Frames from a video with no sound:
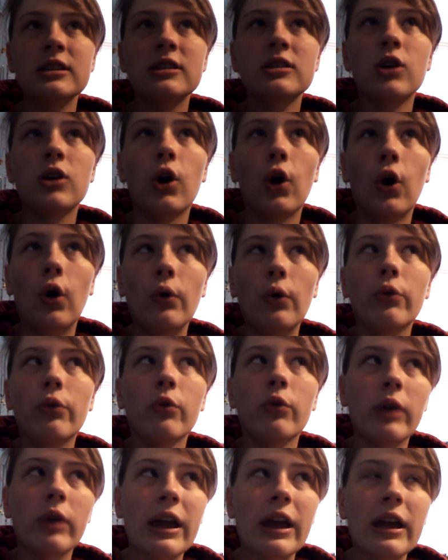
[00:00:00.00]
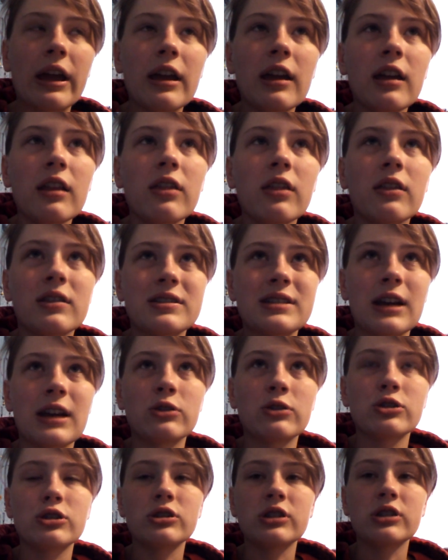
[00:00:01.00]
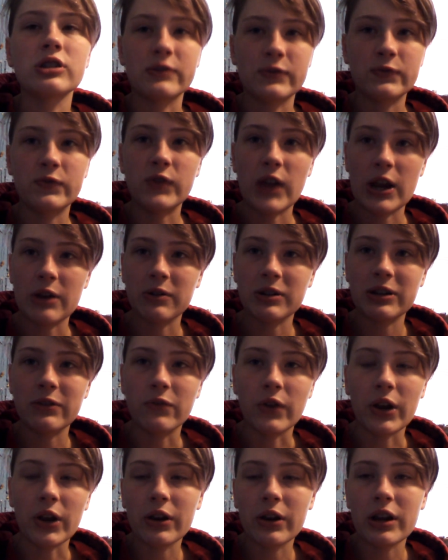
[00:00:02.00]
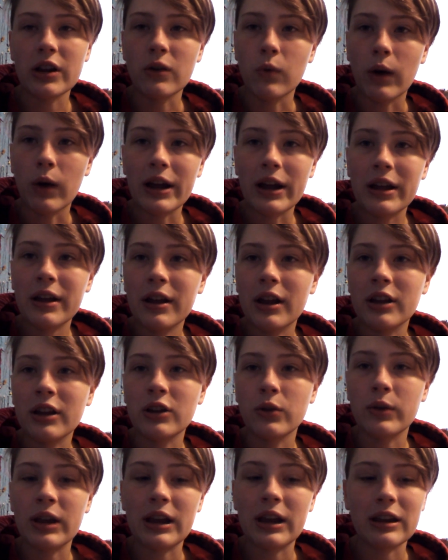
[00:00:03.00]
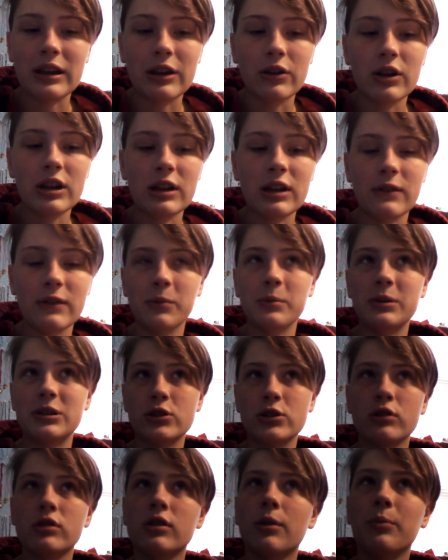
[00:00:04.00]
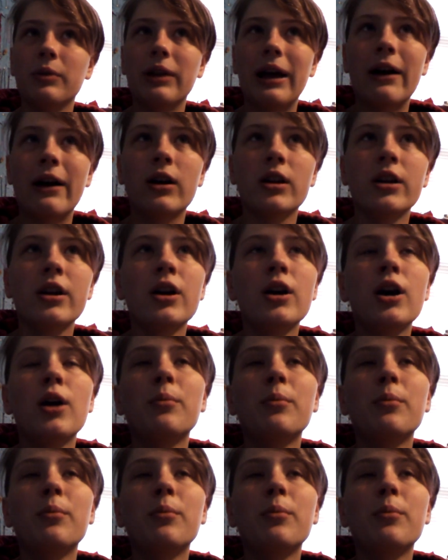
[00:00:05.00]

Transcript: in all the way, the sound is like very, very quiet and you can't hear it even when it's turned up loud.